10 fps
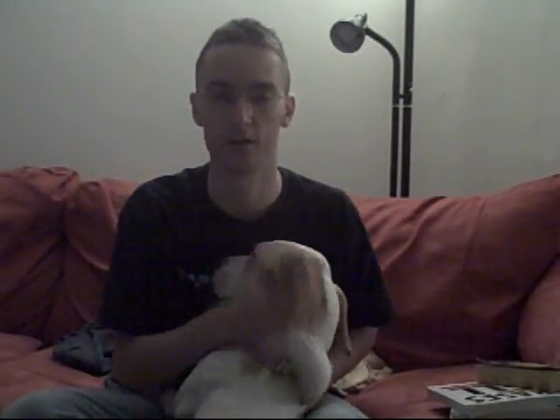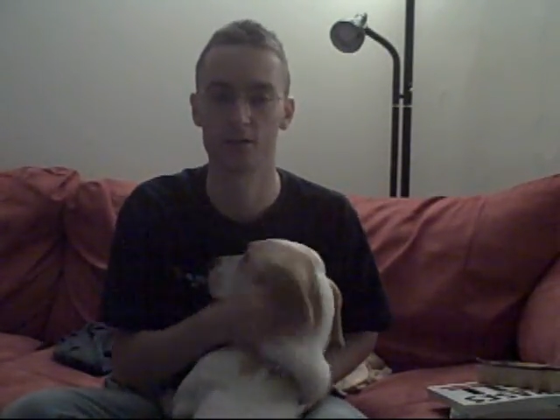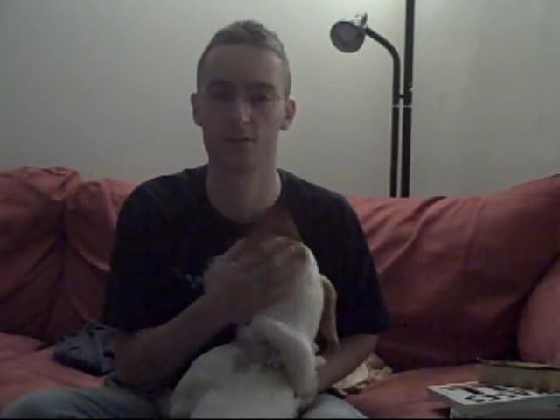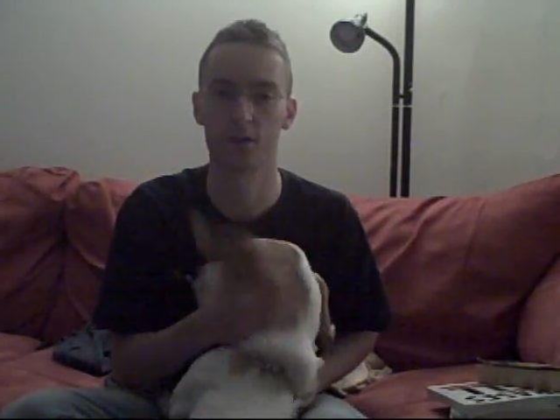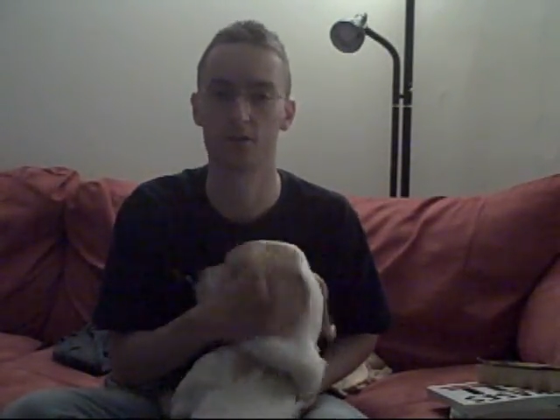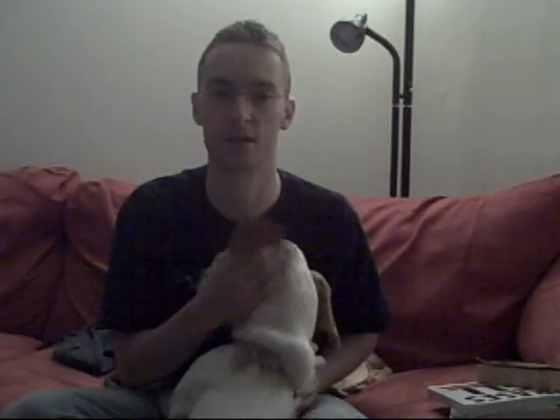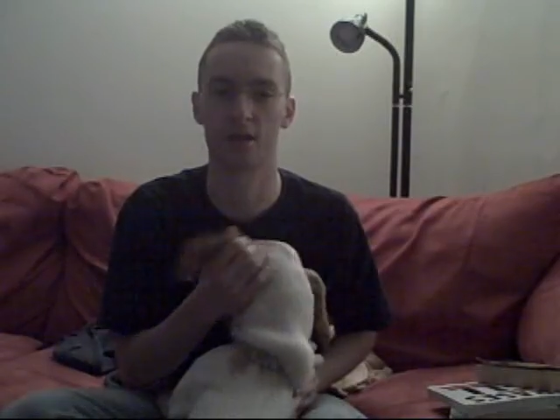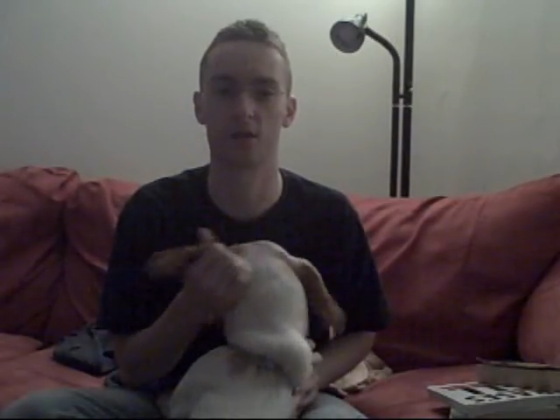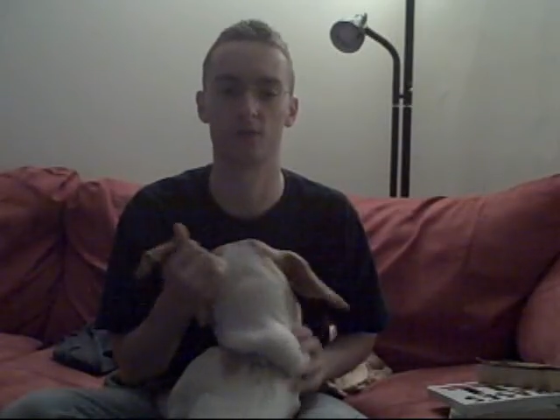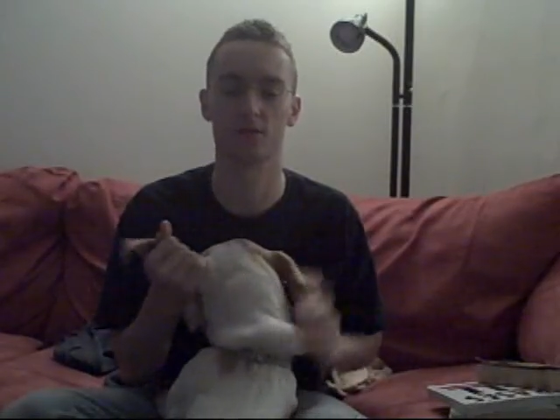as far as
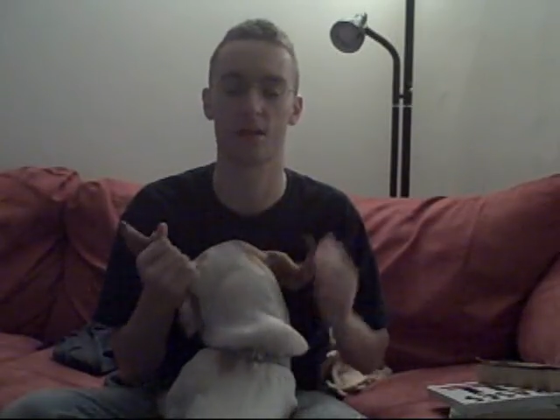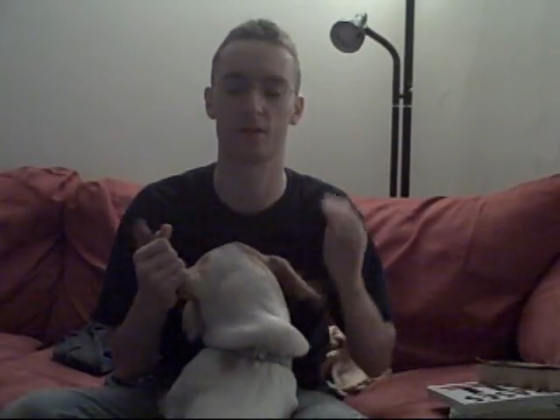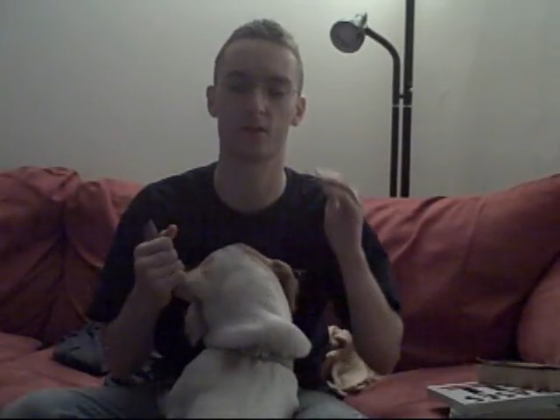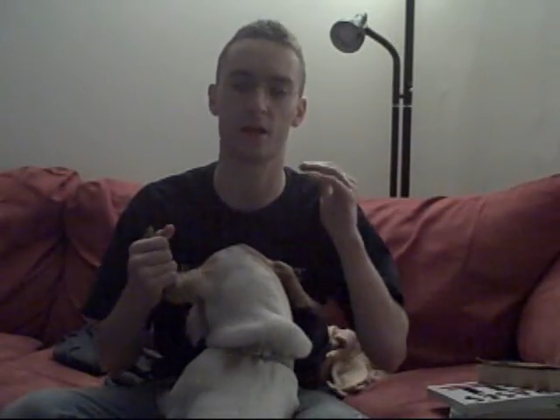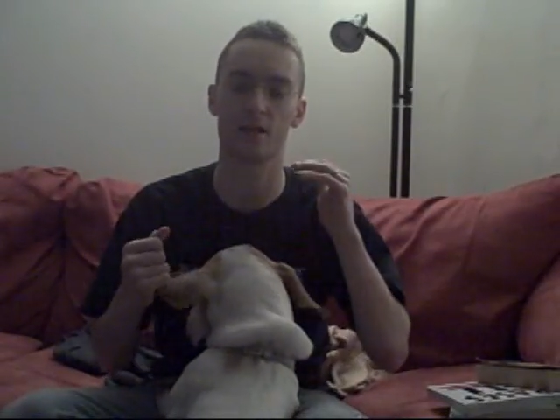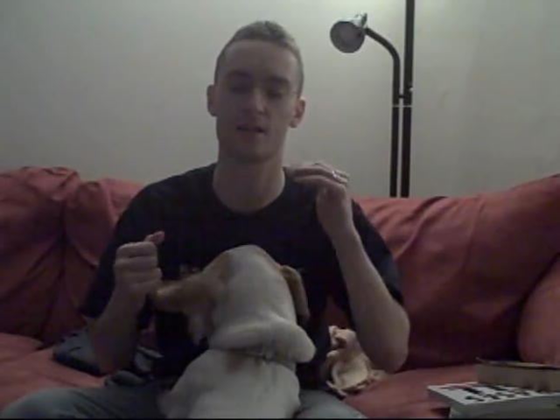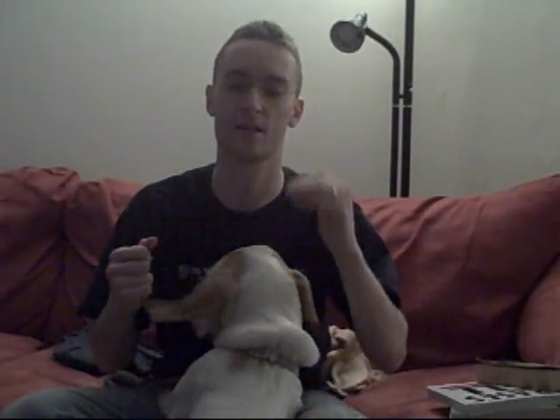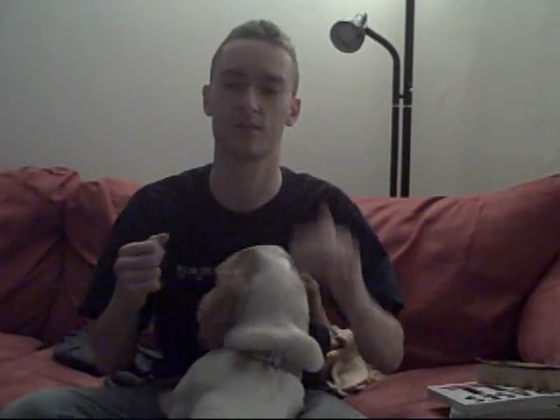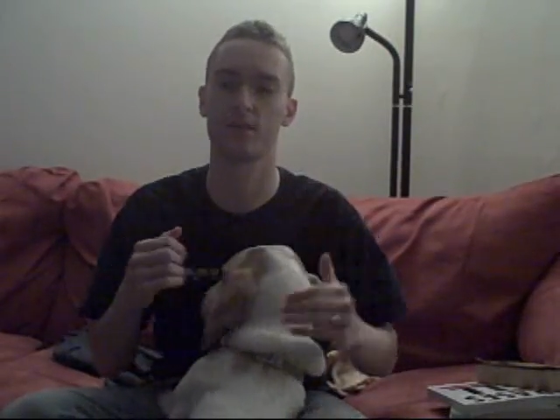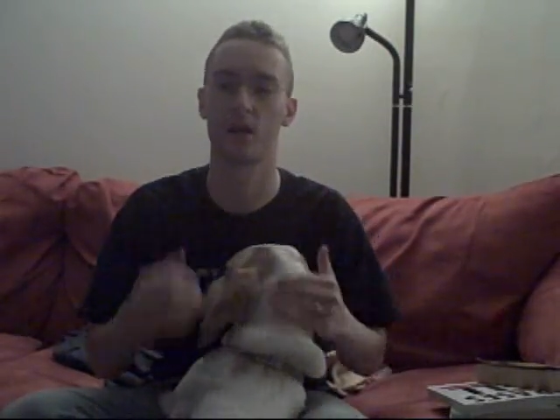that goes. Have a good
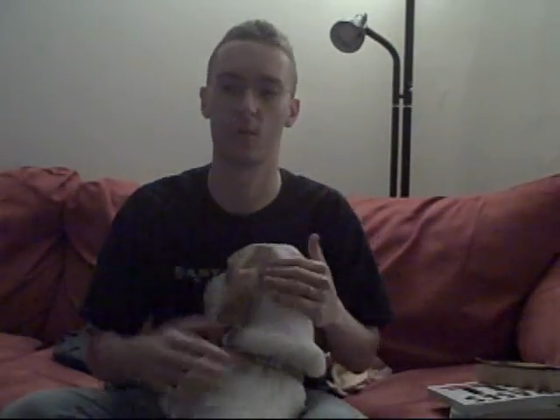idea of